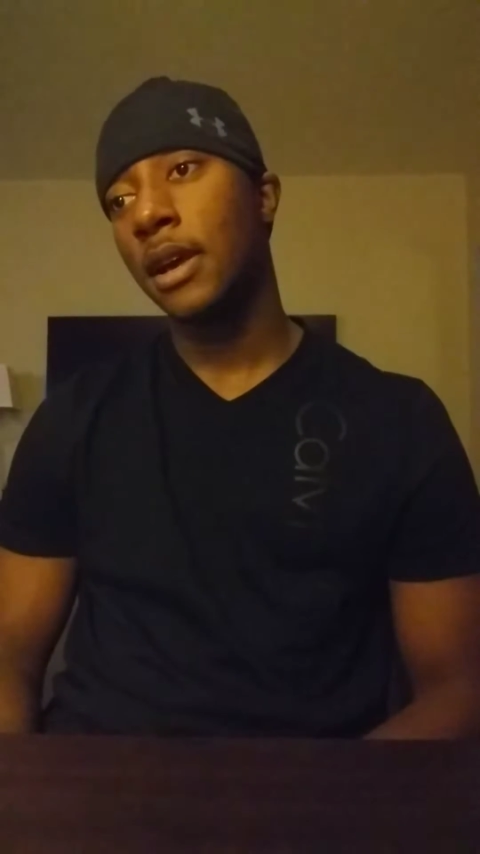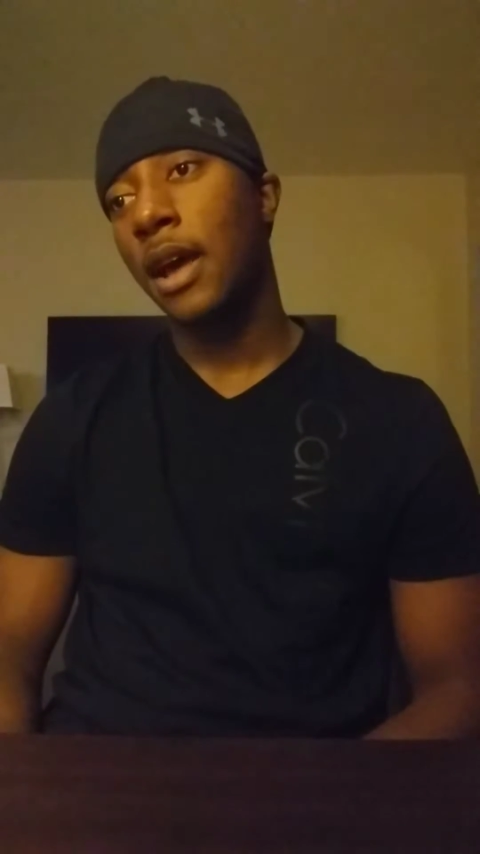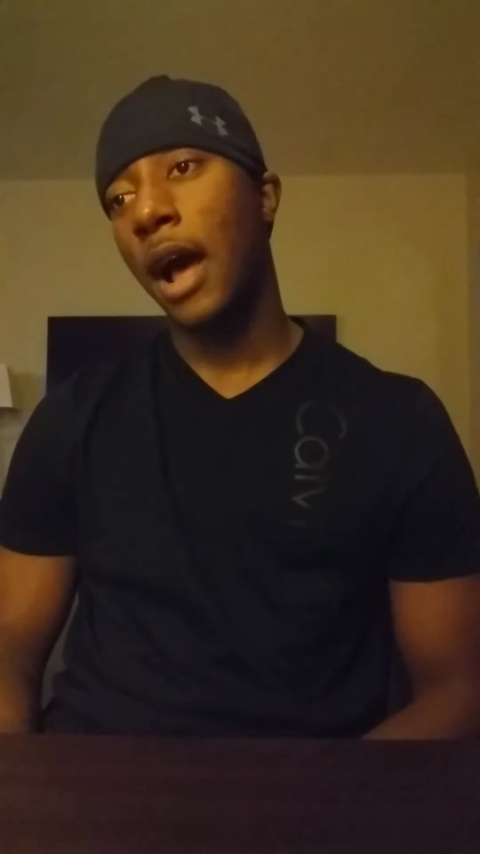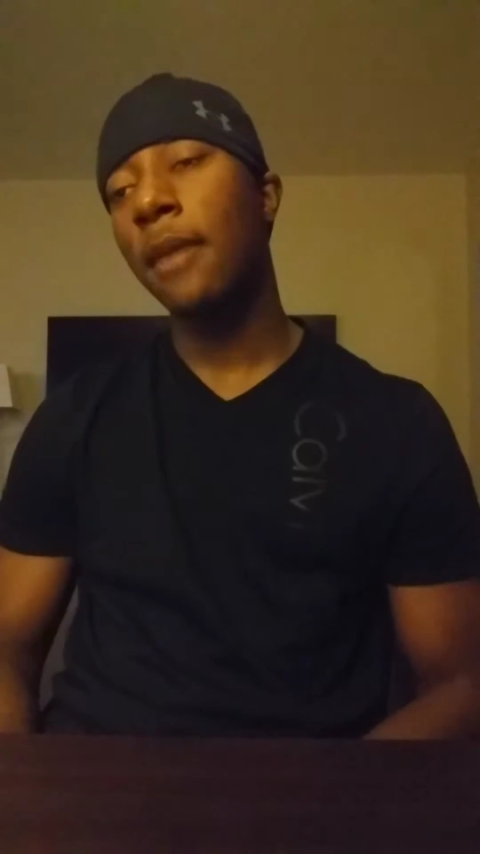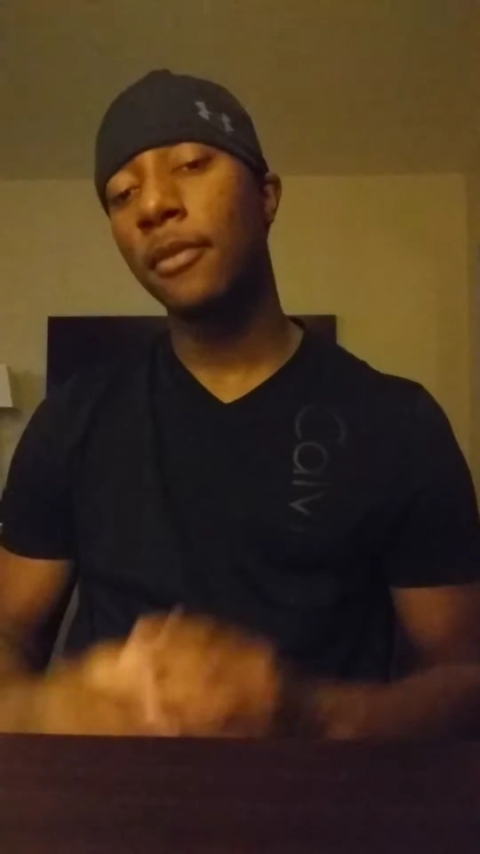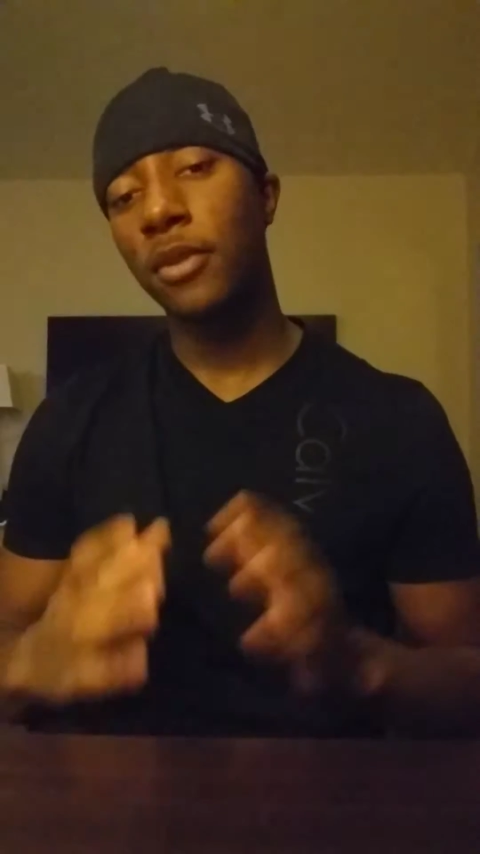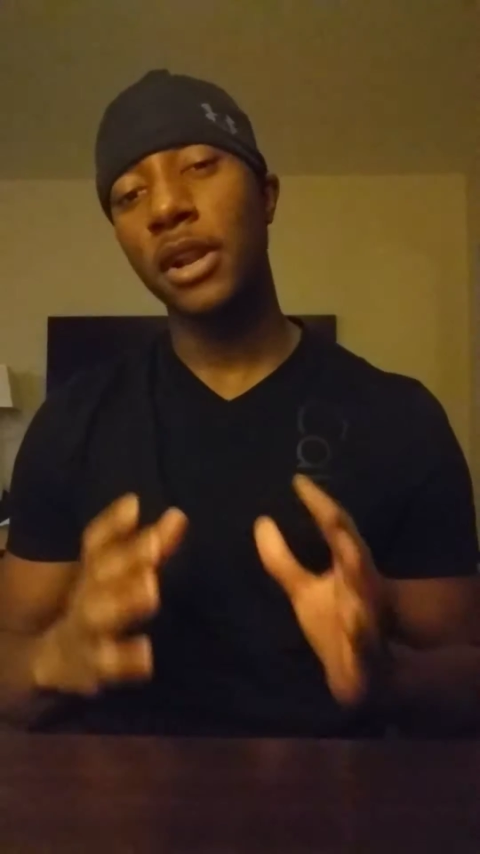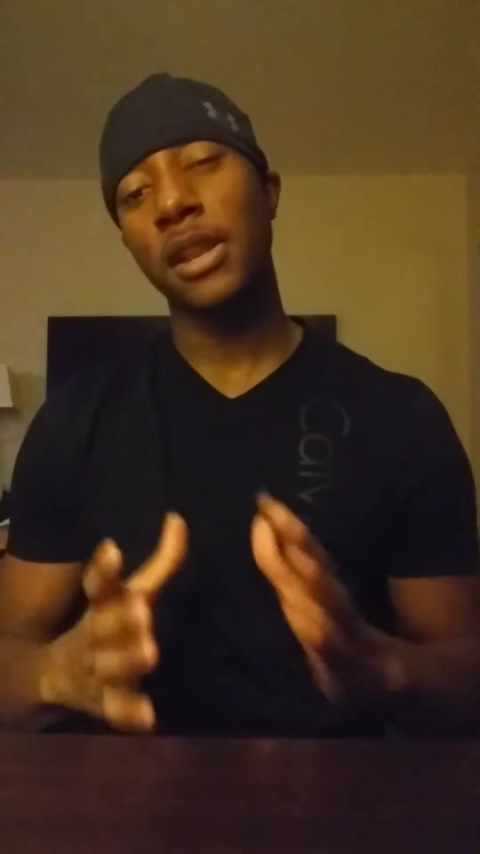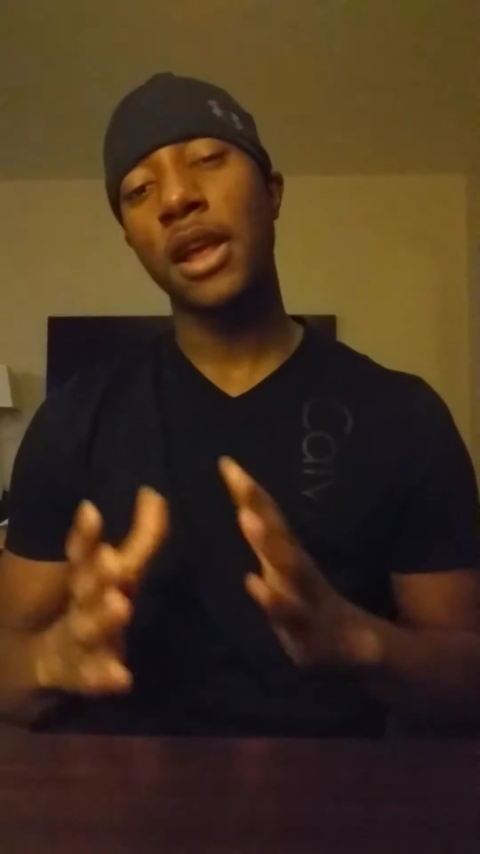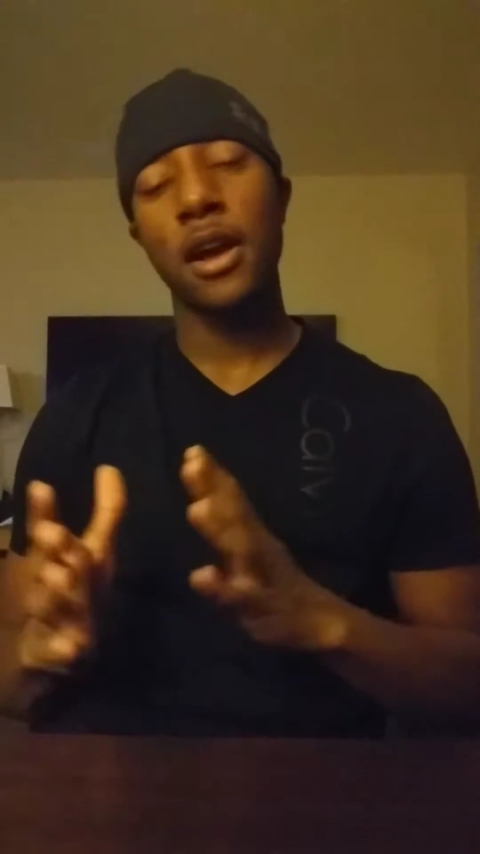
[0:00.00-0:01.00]
gonna
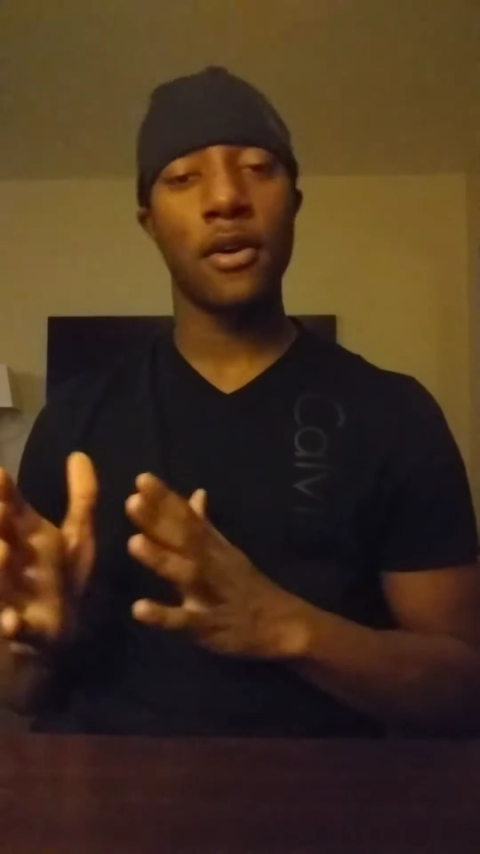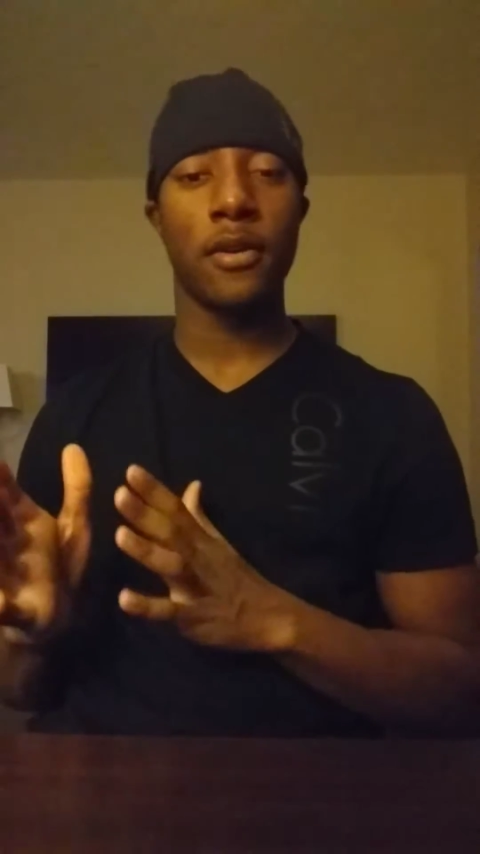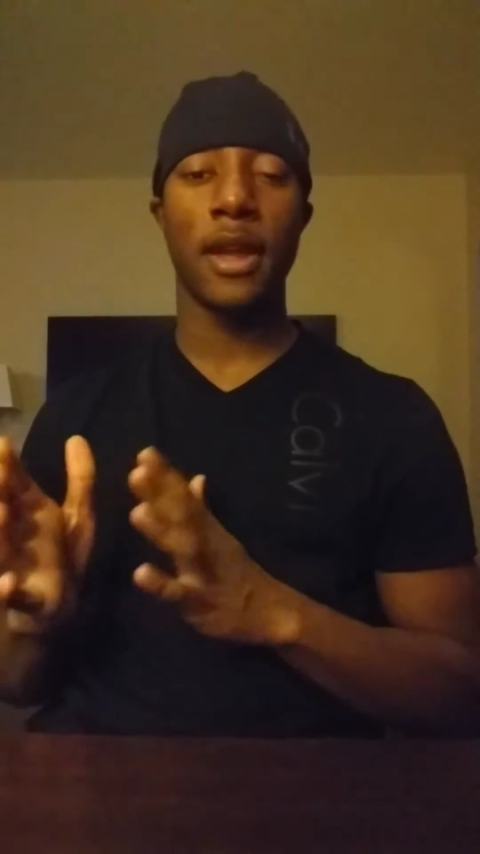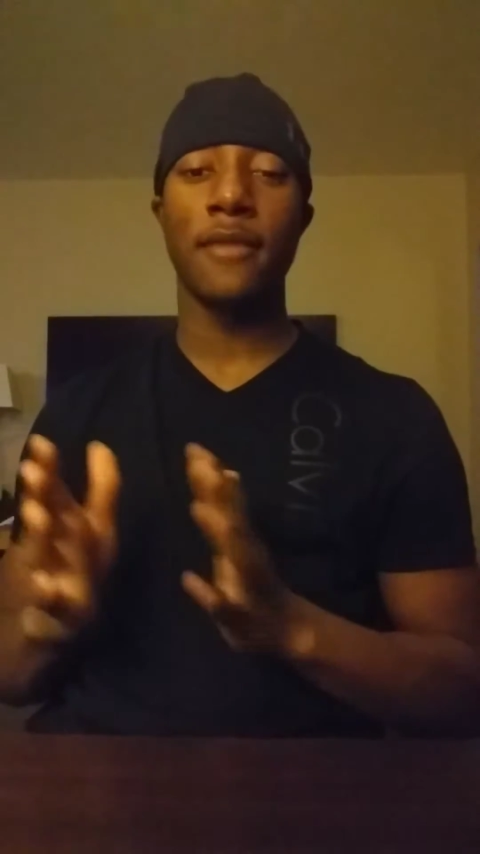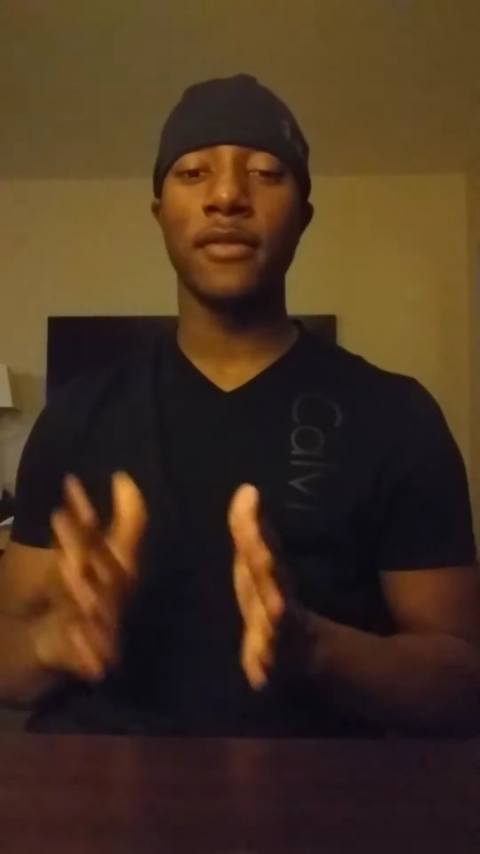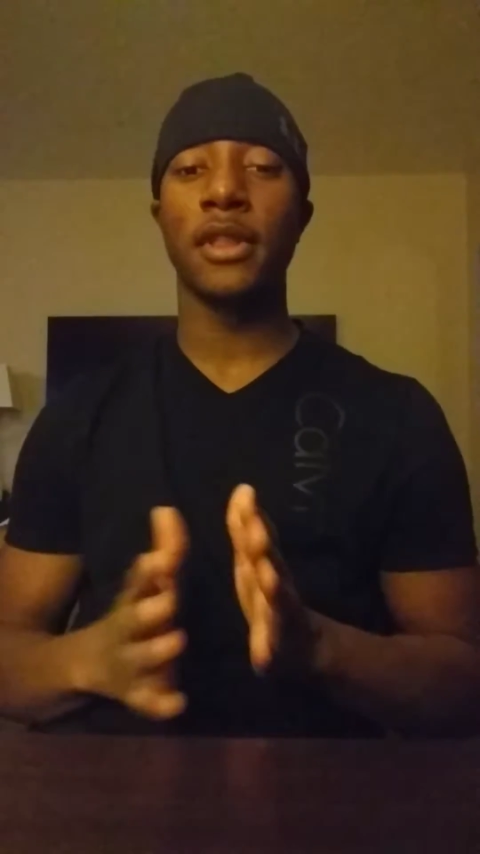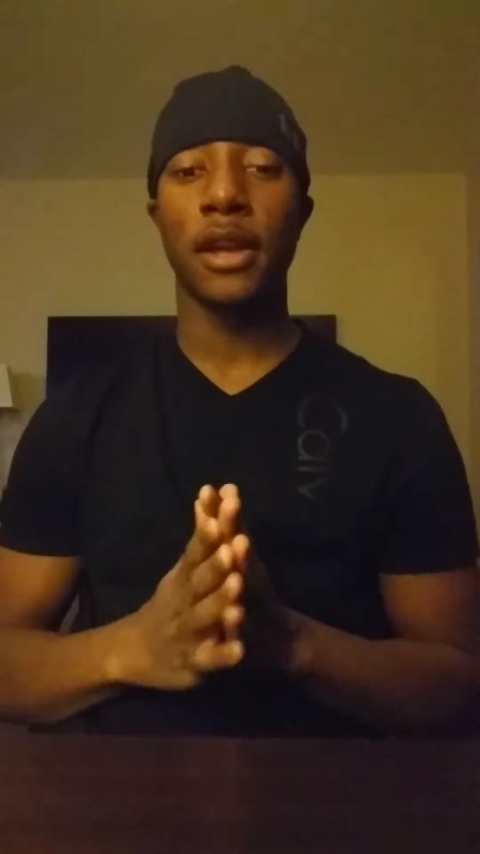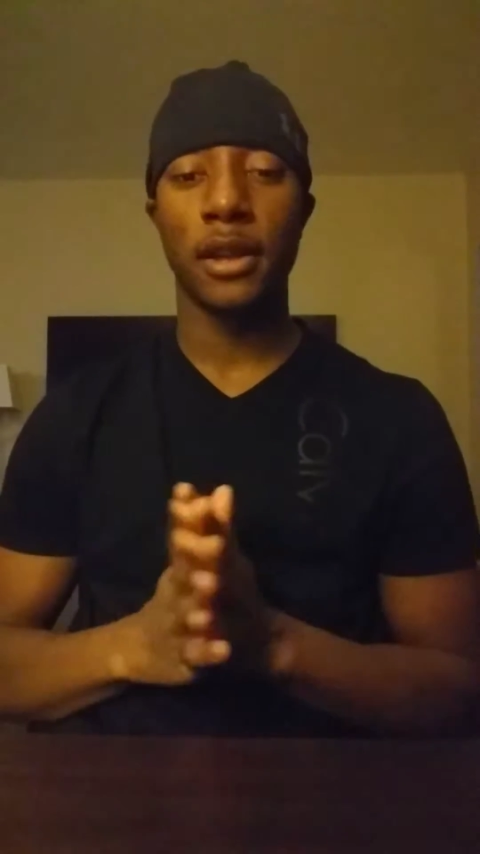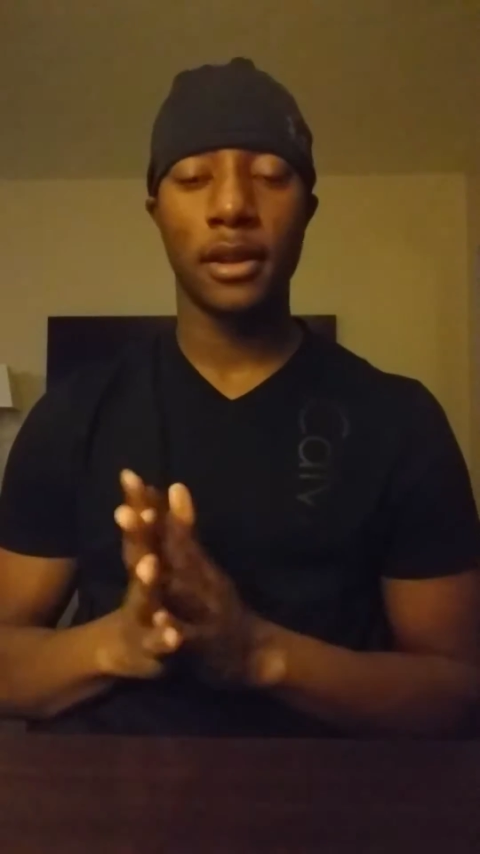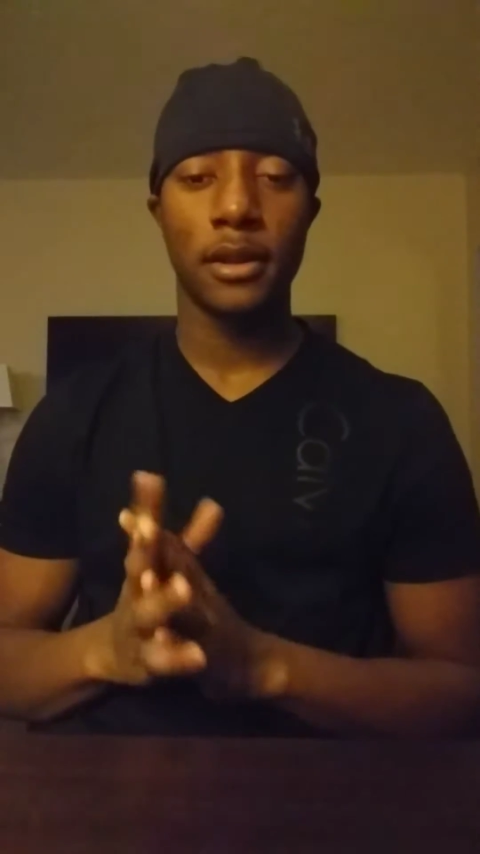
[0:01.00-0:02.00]
break down
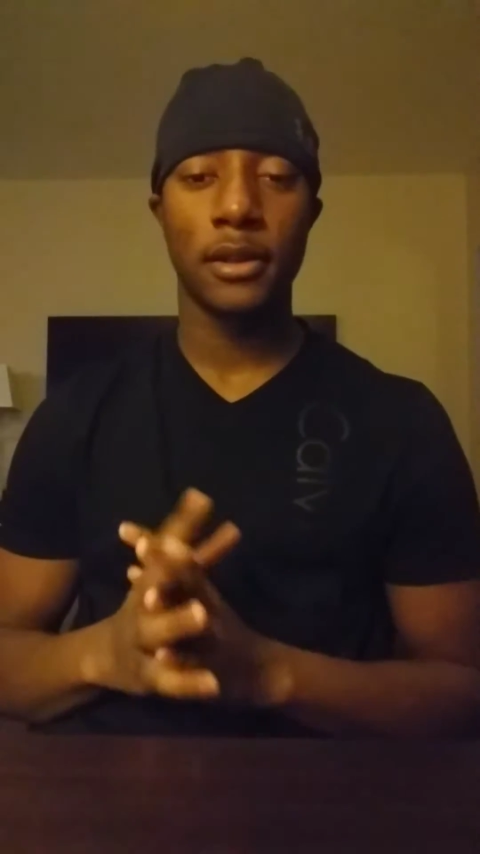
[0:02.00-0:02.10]
everything.